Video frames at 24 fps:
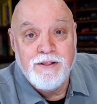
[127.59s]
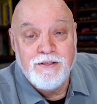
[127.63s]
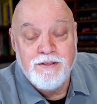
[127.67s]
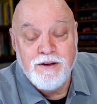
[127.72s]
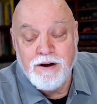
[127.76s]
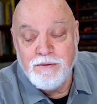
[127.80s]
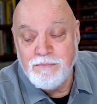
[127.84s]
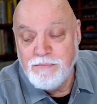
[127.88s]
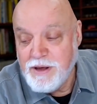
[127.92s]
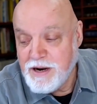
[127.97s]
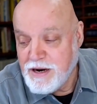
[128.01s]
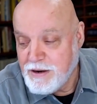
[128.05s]

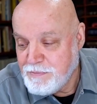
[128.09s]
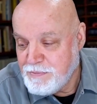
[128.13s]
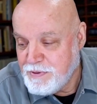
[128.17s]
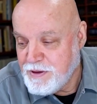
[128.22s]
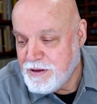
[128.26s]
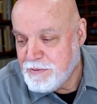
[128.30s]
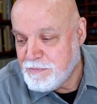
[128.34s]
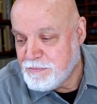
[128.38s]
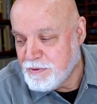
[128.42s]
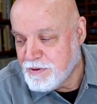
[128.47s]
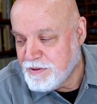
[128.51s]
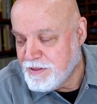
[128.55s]
There are many
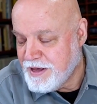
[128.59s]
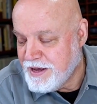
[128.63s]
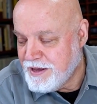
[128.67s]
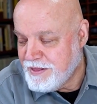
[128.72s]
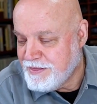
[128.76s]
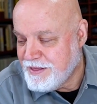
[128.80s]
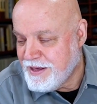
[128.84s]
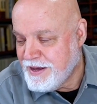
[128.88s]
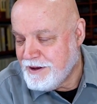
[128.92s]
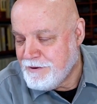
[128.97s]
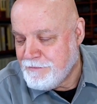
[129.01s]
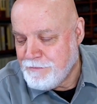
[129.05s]
people, they,
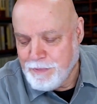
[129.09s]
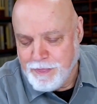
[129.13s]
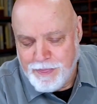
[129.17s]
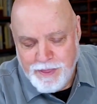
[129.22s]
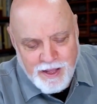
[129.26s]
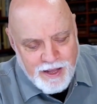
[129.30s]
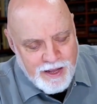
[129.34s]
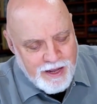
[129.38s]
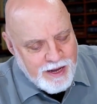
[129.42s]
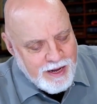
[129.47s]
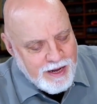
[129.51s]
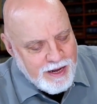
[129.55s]
they,
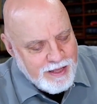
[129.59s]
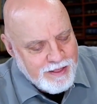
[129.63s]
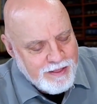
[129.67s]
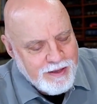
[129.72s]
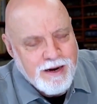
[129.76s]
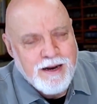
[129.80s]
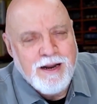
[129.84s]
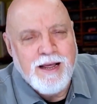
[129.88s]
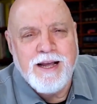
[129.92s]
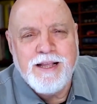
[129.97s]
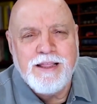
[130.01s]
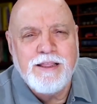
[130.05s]

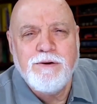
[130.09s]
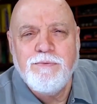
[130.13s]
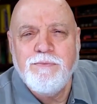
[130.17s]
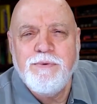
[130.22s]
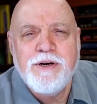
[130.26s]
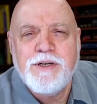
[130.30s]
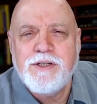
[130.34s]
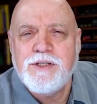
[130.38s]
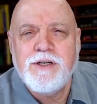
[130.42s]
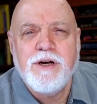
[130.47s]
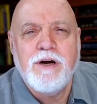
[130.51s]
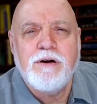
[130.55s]
they're like the
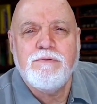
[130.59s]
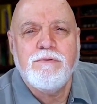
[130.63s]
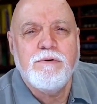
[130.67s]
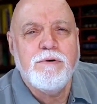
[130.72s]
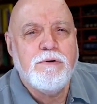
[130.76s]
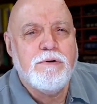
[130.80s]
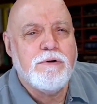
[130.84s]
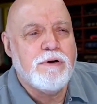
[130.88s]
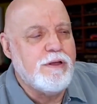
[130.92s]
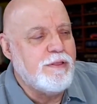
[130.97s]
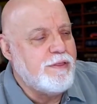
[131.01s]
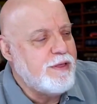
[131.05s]
rich young
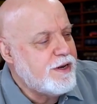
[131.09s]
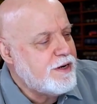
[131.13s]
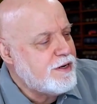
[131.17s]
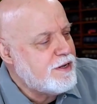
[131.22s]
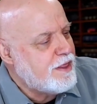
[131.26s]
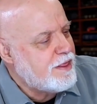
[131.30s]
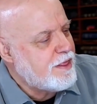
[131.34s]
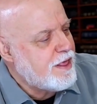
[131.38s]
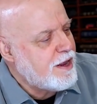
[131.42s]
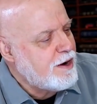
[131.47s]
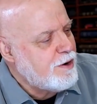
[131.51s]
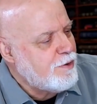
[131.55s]
ruler. They,
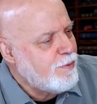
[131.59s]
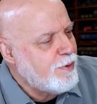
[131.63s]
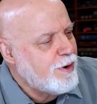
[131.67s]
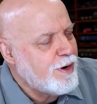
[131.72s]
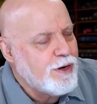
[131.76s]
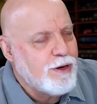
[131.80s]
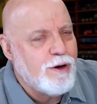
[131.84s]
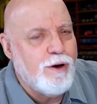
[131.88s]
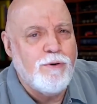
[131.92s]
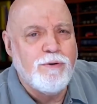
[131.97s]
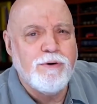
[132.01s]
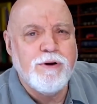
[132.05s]
they don't want
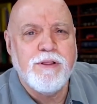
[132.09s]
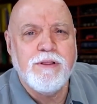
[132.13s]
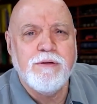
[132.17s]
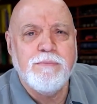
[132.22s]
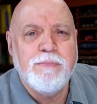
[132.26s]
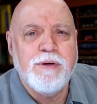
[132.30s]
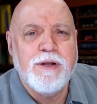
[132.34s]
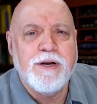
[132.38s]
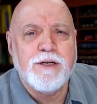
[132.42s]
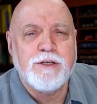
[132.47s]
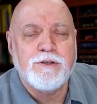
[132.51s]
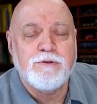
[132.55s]
to go into the
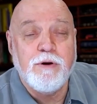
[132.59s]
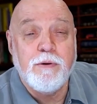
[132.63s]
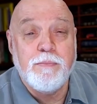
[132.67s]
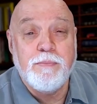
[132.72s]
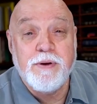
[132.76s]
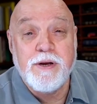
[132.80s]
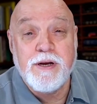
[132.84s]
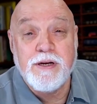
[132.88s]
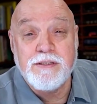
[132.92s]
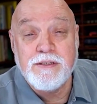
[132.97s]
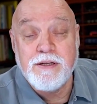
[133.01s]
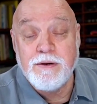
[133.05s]
ministry
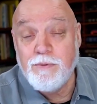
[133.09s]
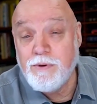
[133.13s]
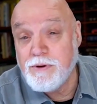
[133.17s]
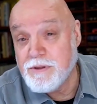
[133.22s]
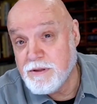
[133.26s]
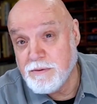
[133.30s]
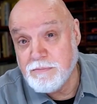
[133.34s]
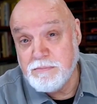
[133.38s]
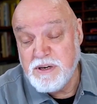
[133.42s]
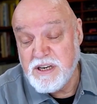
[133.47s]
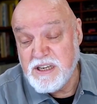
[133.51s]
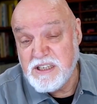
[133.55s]
because they
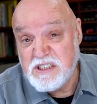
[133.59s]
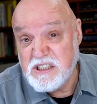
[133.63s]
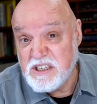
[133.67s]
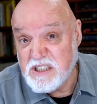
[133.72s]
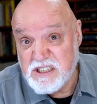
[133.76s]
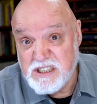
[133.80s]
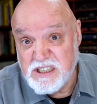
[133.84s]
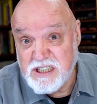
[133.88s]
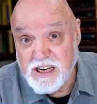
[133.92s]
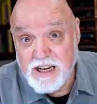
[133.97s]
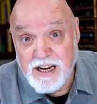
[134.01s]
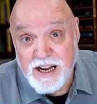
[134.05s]
want the
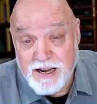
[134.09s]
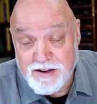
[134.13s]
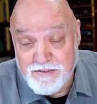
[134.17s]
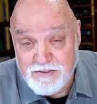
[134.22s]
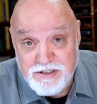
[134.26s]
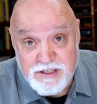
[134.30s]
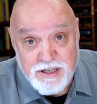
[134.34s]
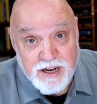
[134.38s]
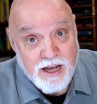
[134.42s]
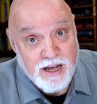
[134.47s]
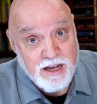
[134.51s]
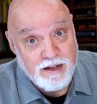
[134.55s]
BGC
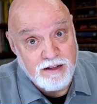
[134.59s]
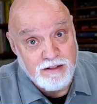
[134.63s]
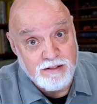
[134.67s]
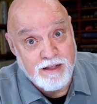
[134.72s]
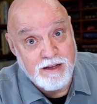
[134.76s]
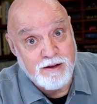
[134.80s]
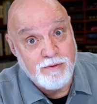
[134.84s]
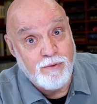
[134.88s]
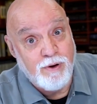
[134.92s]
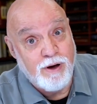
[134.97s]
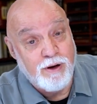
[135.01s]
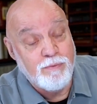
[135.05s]
lifestyle.
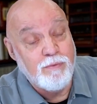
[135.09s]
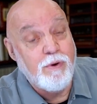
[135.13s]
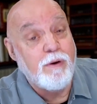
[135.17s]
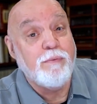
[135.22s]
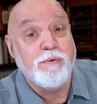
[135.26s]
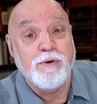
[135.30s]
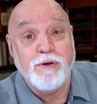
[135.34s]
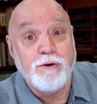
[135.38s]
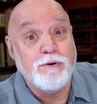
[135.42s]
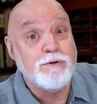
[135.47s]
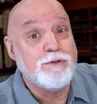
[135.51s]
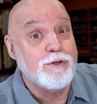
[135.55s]
They want what
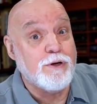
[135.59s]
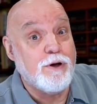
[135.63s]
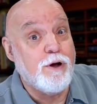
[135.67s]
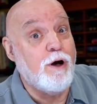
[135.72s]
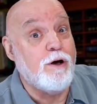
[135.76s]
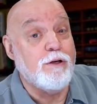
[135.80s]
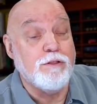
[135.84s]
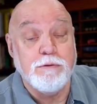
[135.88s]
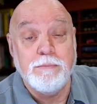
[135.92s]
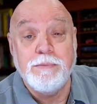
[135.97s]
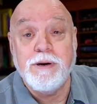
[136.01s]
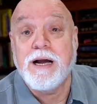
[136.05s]
we used to
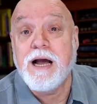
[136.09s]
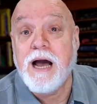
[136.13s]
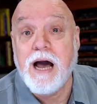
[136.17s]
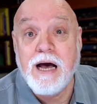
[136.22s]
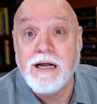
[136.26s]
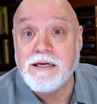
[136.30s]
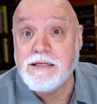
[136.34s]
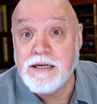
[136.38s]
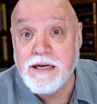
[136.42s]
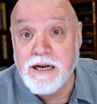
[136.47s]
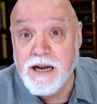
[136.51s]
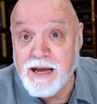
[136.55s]
call the
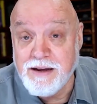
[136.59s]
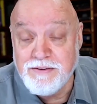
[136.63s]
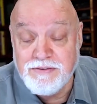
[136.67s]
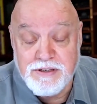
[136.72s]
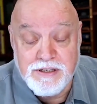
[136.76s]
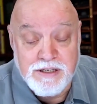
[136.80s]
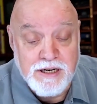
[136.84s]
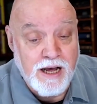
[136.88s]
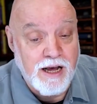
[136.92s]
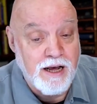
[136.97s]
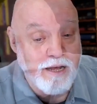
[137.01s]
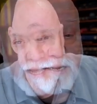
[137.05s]
Makati
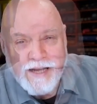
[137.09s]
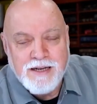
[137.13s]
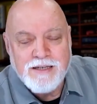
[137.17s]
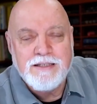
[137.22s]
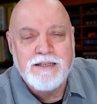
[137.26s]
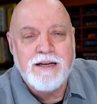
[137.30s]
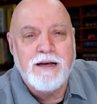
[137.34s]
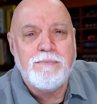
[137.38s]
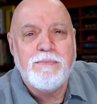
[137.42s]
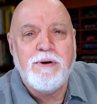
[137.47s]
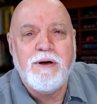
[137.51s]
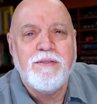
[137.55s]
lifestyle. And
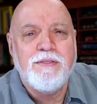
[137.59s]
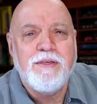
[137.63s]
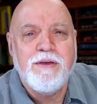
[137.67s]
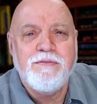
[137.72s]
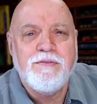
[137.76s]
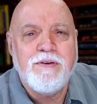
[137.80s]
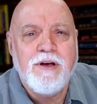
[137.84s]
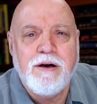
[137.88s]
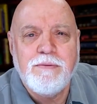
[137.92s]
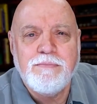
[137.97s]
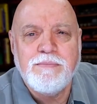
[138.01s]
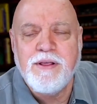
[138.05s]
somehow
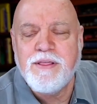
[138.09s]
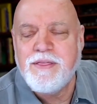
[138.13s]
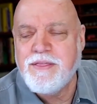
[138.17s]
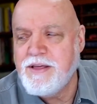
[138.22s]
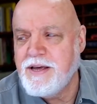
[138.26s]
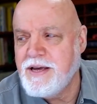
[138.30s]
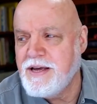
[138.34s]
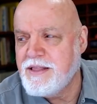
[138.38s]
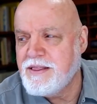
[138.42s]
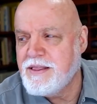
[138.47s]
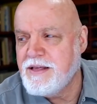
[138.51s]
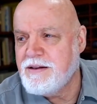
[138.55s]
they've come to
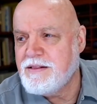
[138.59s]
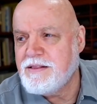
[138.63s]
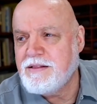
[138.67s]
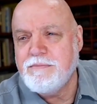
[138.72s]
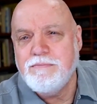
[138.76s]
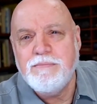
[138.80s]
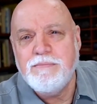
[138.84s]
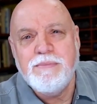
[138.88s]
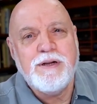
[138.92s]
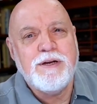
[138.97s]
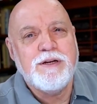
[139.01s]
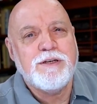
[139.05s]
think that the
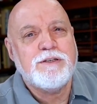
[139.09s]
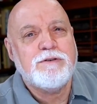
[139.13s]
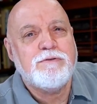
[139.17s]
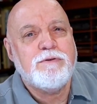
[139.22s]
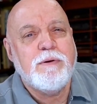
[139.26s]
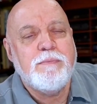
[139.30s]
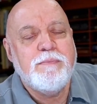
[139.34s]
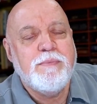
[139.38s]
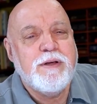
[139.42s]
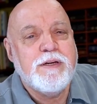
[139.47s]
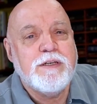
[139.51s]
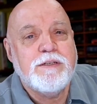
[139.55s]
ministry
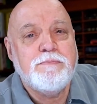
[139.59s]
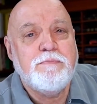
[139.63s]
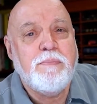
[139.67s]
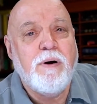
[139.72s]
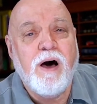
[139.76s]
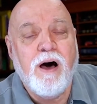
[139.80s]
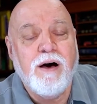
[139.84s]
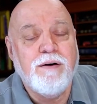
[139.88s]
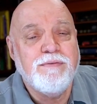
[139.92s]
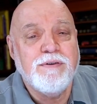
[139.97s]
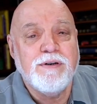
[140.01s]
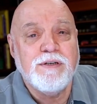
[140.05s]
means
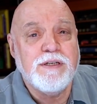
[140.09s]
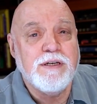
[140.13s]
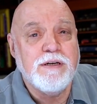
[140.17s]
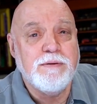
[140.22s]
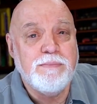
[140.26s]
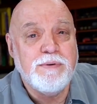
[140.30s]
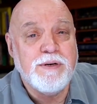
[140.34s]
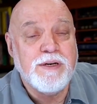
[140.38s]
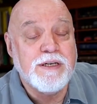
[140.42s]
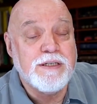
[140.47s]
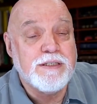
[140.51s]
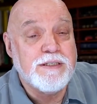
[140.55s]
poverty
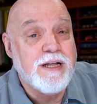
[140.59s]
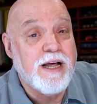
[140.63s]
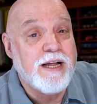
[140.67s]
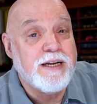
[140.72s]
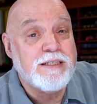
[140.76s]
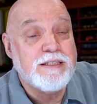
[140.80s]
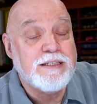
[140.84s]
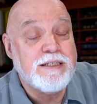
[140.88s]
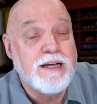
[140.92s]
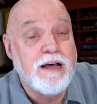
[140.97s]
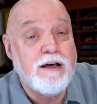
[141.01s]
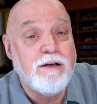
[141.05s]
because
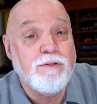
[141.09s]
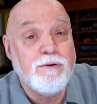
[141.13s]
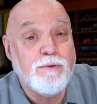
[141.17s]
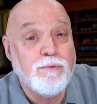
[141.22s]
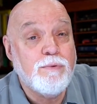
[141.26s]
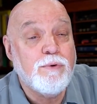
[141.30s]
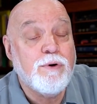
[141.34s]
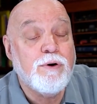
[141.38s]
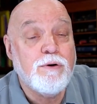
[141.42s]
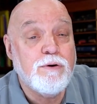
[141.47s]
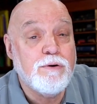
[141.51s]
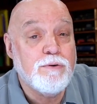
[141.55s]
that's how the
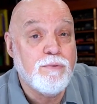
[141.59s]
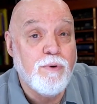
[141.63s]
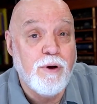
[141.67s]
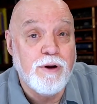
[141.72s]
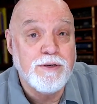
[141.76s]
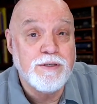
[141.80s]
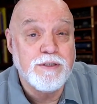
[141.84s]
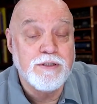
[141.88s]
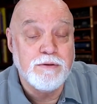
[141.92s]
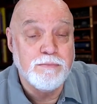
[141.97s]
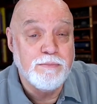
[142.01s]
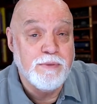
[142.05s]
world
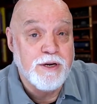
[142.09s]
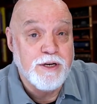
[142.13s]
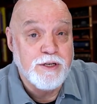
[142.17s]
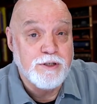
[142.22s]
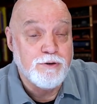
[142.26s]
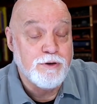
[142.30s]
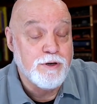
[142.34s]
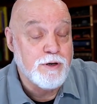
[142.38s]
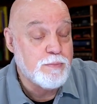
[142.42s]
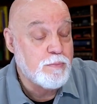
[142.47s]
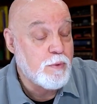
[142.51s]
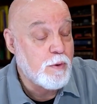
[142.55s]
wants the
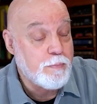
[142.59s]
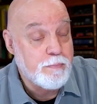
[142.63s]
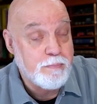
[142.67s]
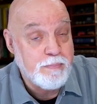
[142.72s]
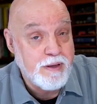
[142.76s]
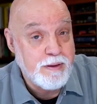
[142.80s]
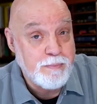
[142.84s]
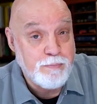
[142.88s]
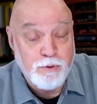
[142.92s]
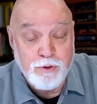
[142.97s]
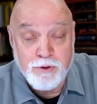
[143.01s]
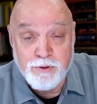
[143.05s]
ministry to
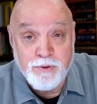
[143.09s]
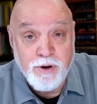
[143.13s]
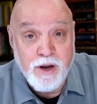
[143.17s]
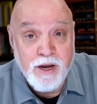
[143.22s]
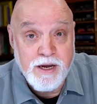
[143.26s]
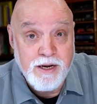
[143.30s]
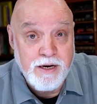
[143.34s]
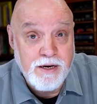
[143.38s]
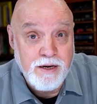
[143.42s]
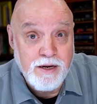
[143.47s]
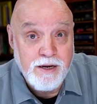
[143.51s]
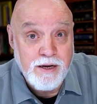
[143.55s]
be
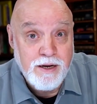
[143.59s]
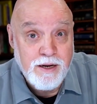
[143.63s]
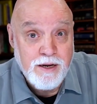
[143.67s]
portrayed.